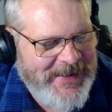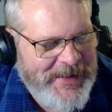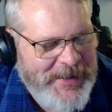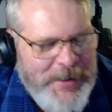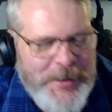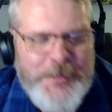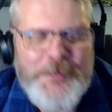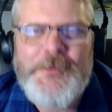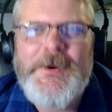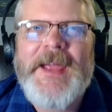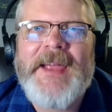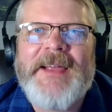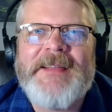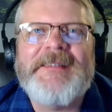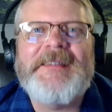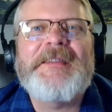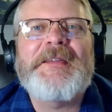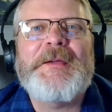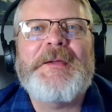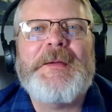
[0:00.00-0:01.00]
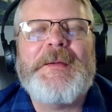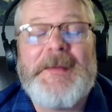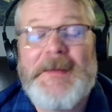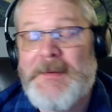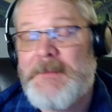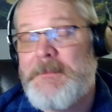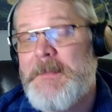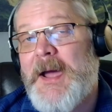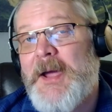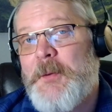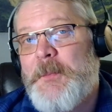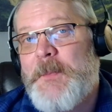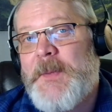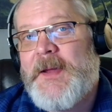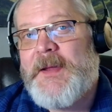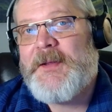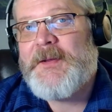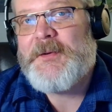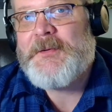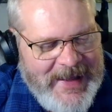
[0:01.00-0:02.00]
correct, in my
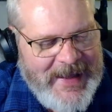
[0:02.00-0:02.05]
opinion.